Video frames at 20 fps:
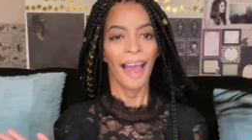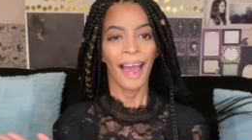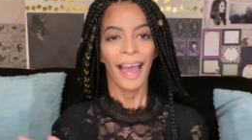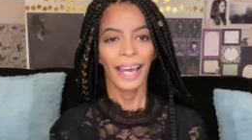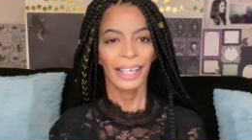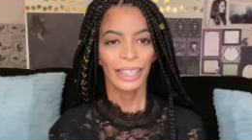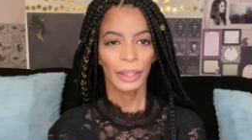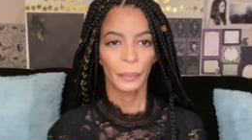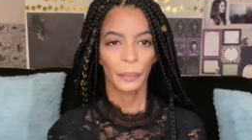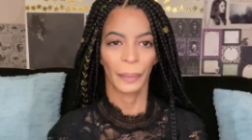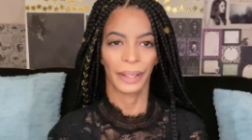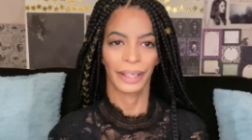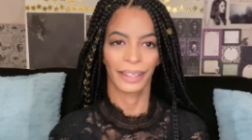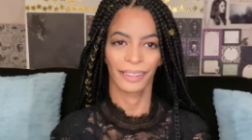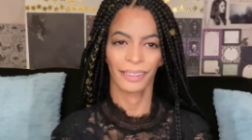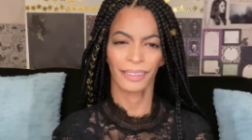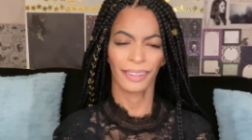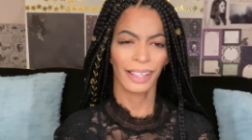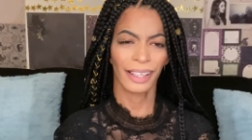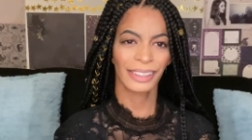Anyway,
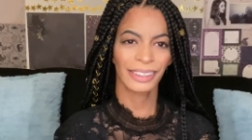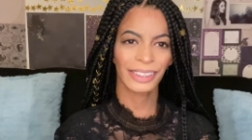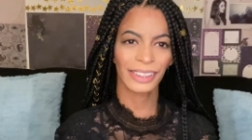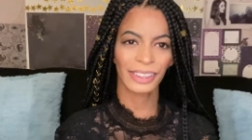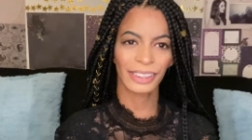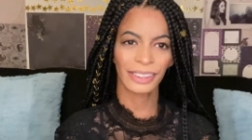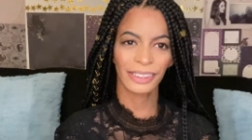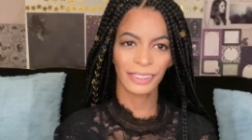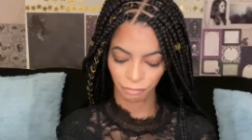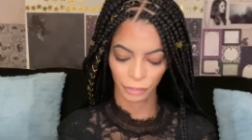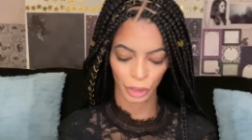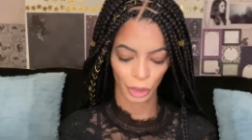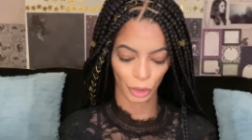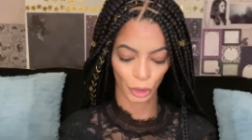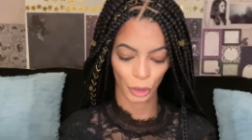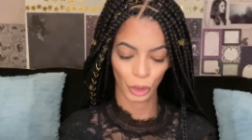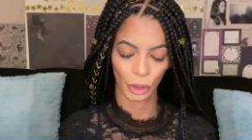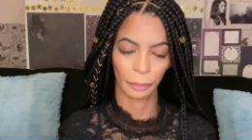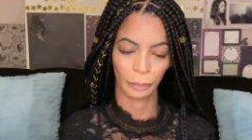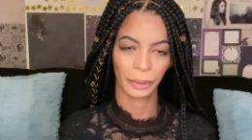let's
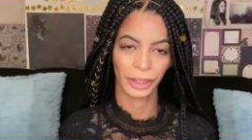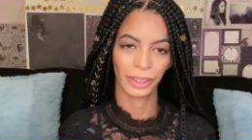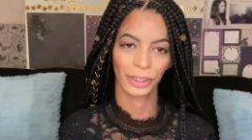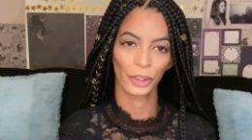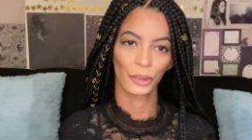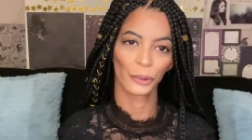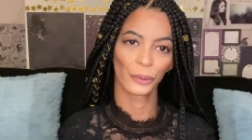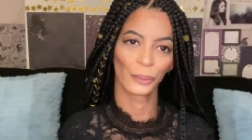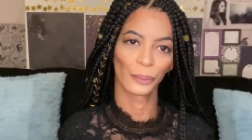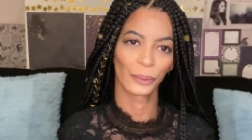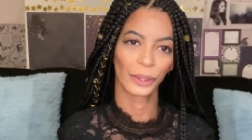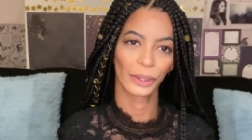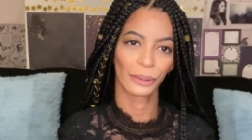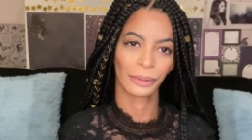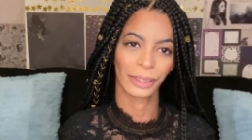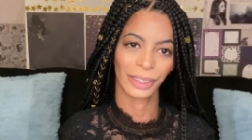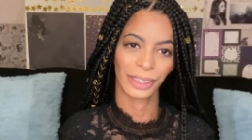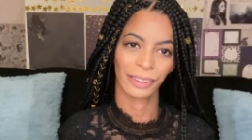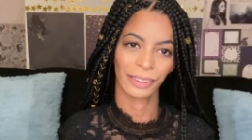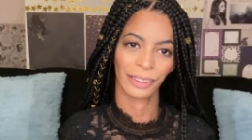jump into
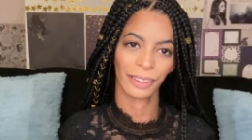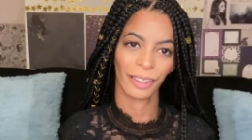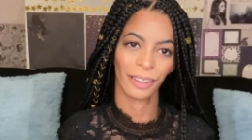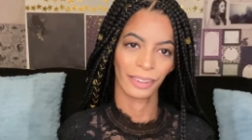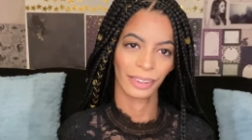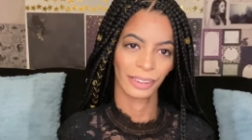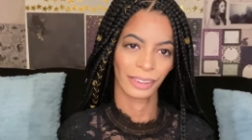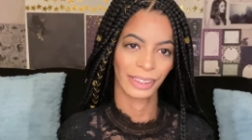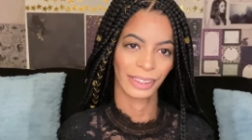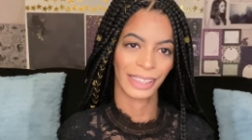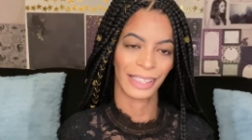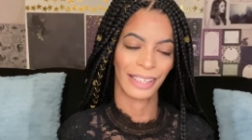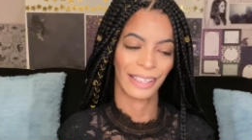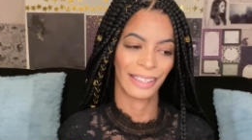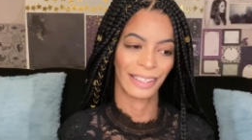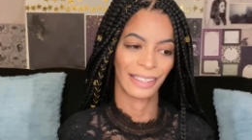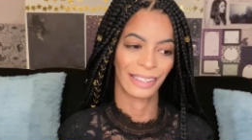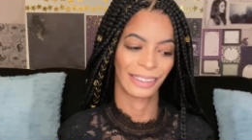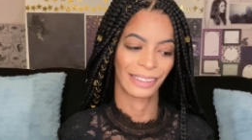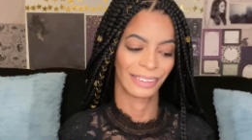using the colors
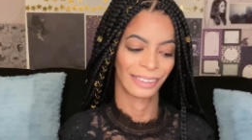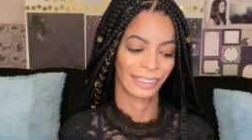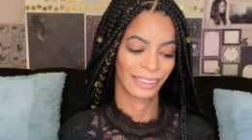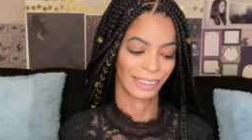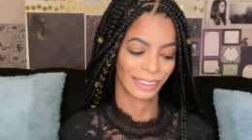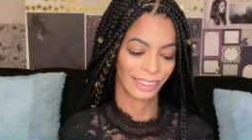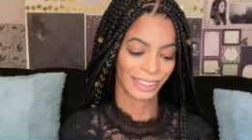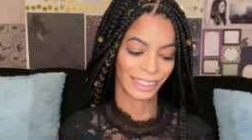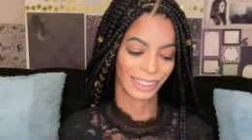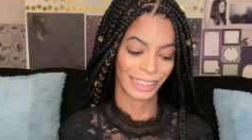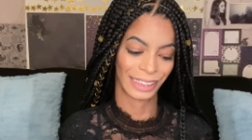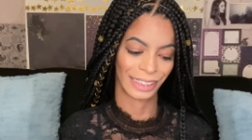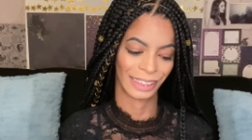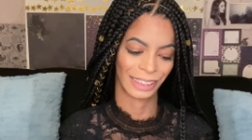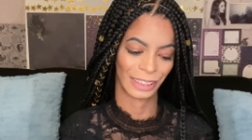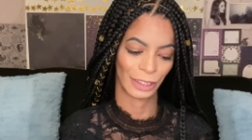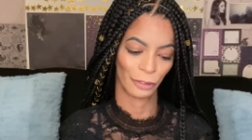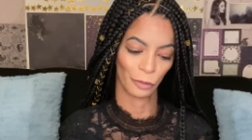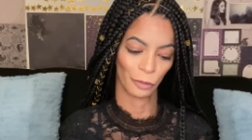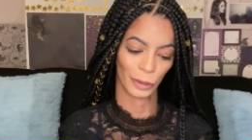and seeing
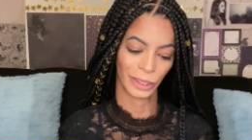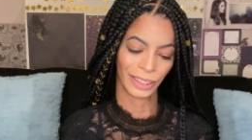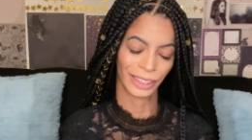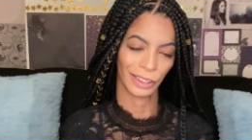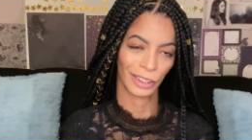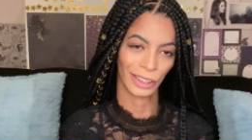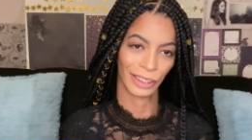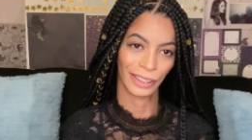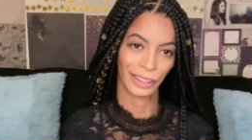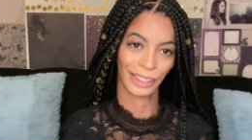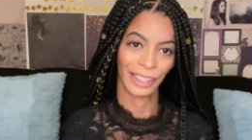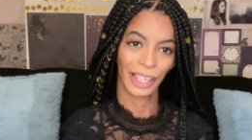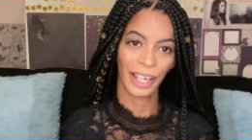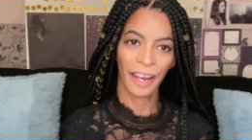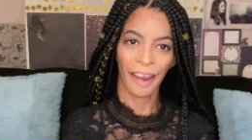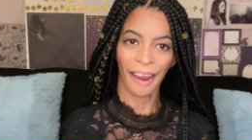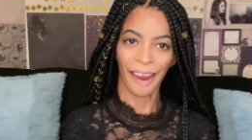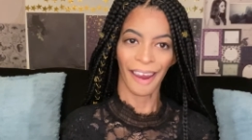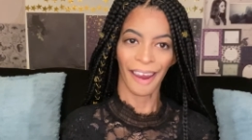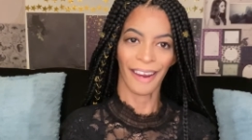if we can get
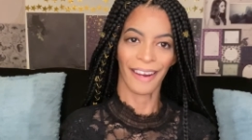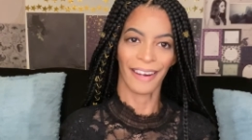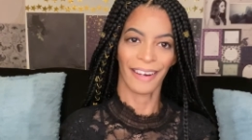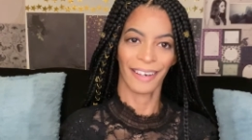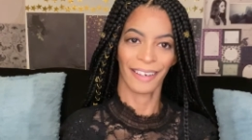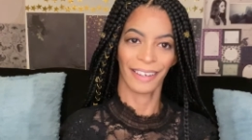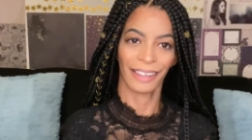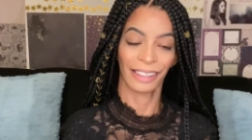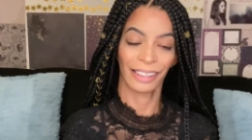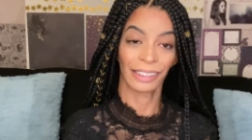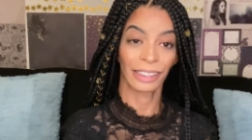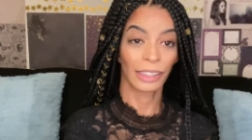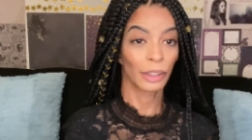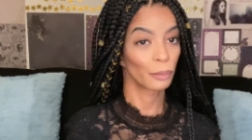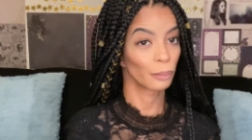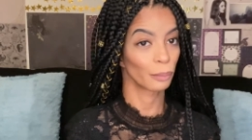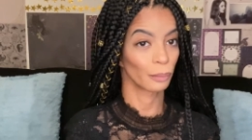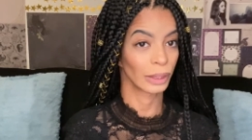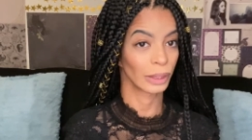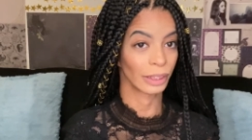a
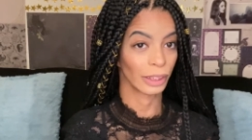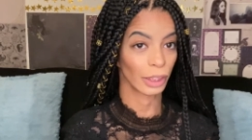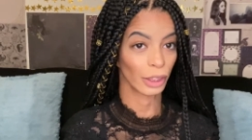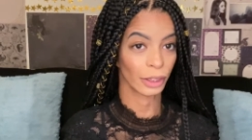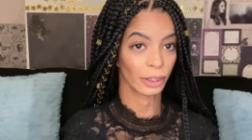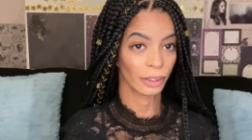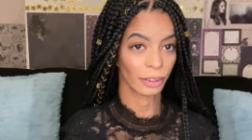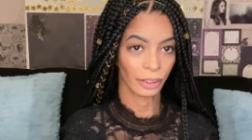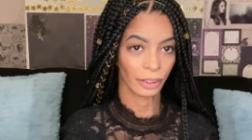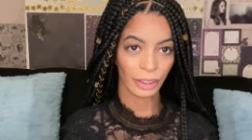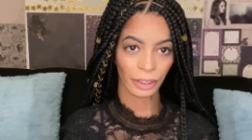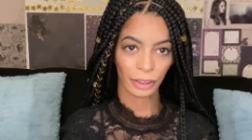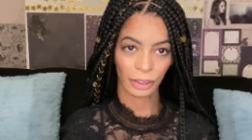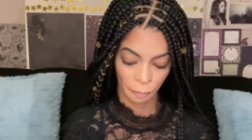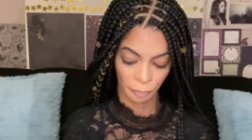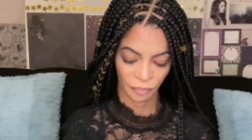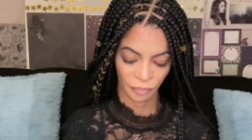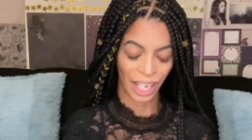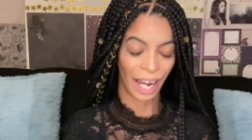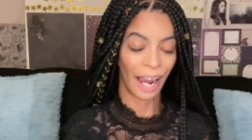really good look.
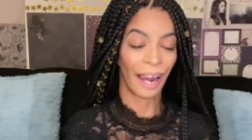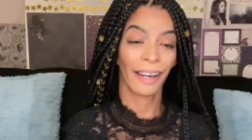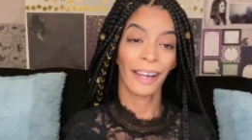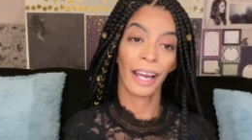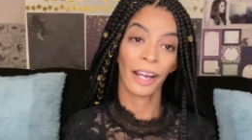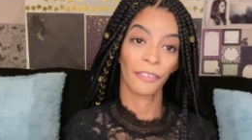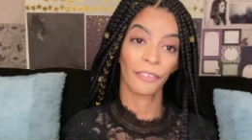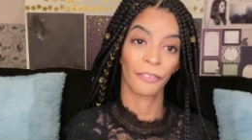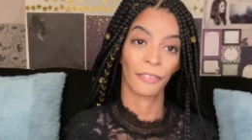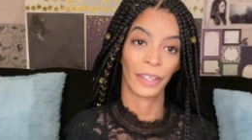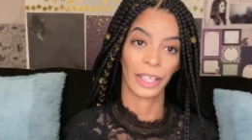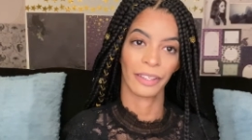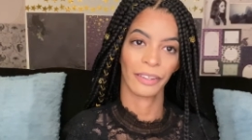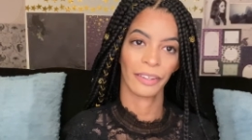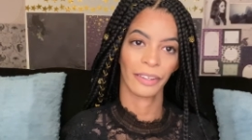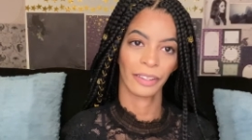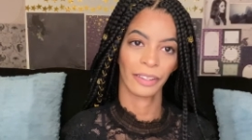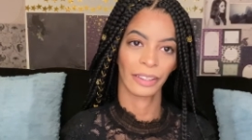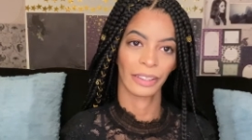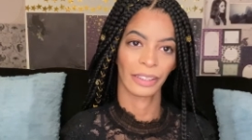I have faith
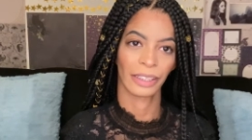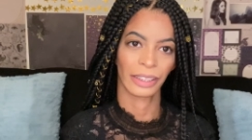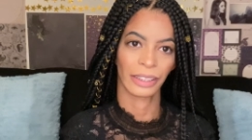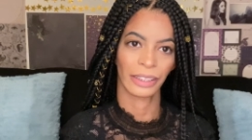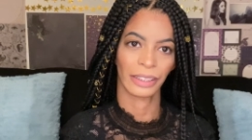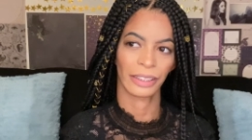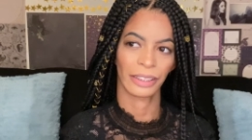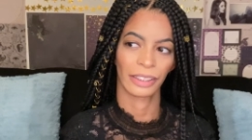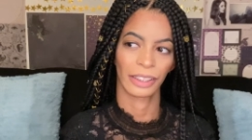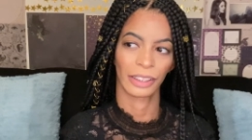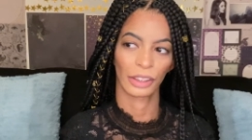in Nikki.